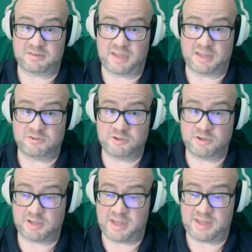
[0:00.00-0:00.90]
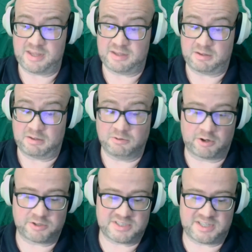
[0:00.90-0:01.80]
They took a
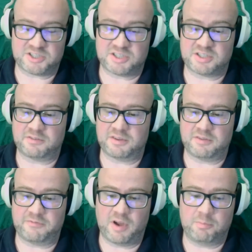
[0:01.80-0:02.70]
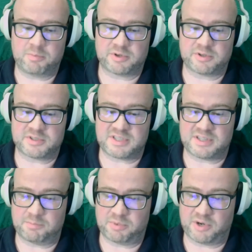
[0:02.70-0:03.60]
large section of the developers
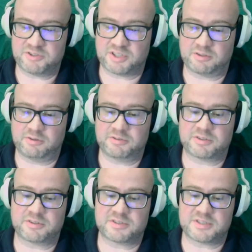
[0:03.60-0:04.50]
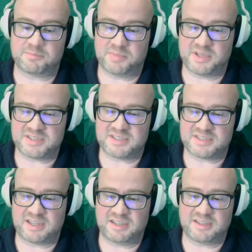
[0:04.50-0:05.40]
and the project owners and business
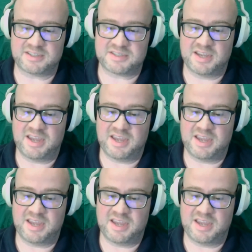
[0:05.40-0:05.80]
analysts